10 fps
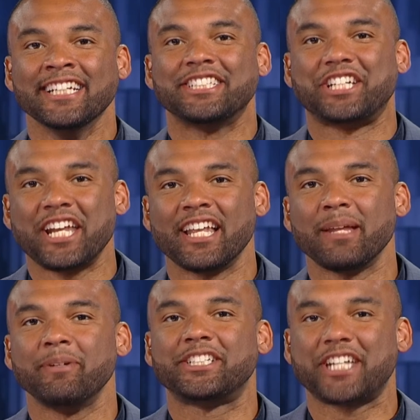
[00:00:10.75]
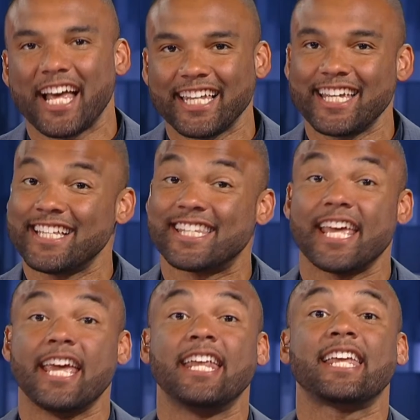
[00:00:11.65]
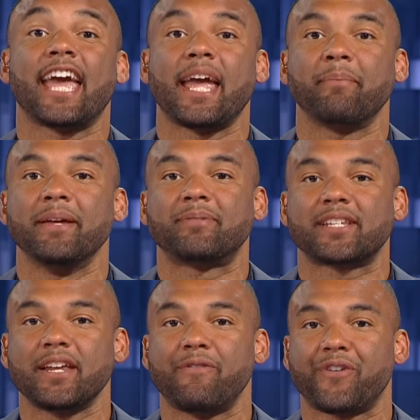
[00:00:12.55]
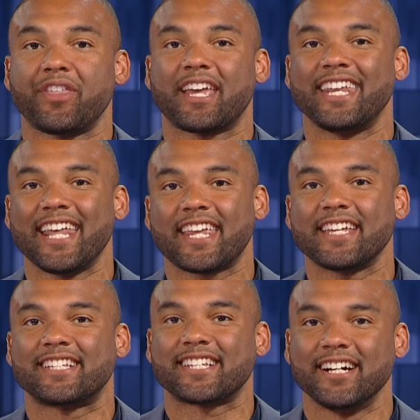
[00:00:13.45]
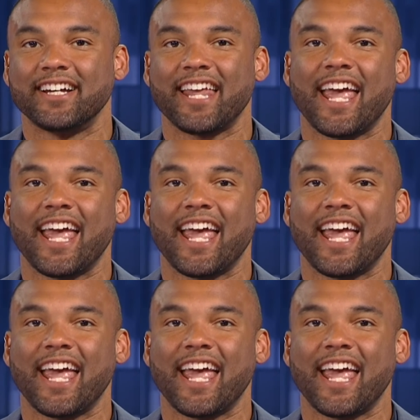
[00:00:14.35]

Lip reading: Jenna Lemoncelli is the in-game MC for the Connecticut Sun